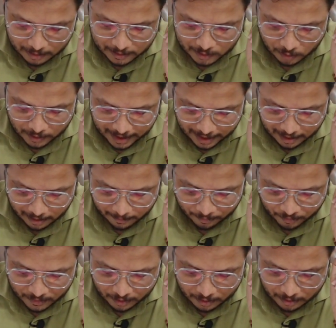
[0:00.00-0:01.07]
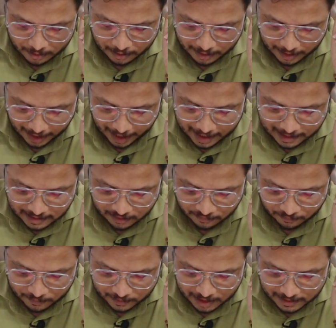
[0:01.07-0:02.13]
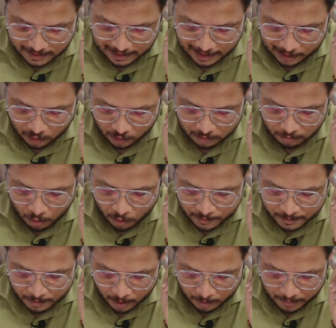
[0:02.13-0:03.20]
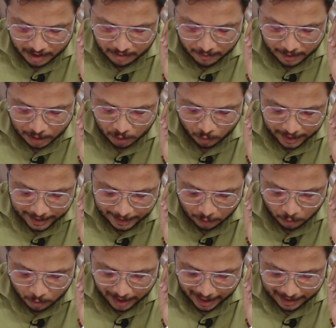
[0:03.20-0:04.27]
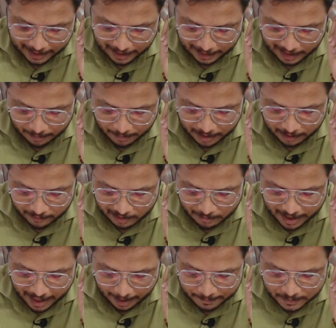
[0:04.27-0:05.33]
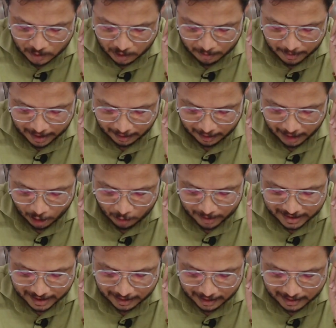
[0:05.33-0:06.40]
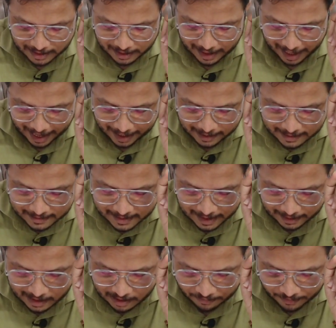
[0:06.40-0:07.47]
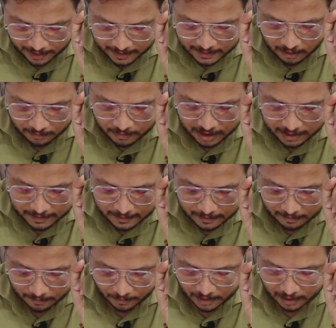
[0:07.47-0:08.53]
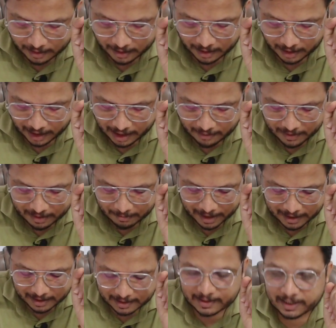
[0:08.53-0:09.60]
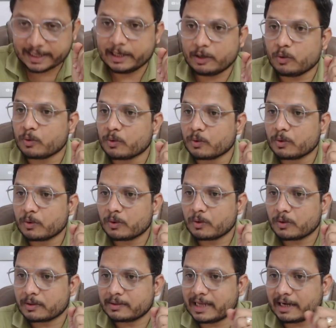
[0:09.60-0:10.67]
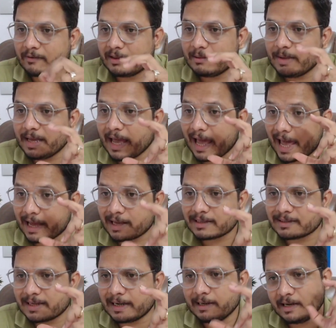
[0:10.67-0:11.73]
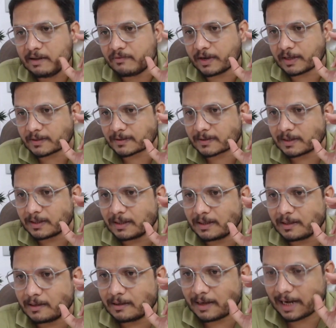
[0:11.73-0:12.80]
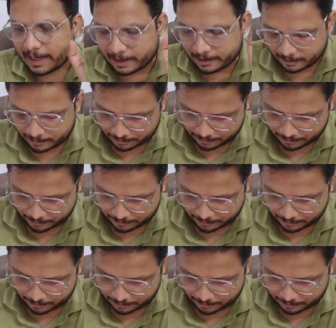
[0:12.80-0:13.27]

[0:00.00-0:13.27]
So here, as if this electron moves from E1 to E2, at that time it will be absorbing how much energy? Exact difference of this E1 minus E2. That will be exact difference, right?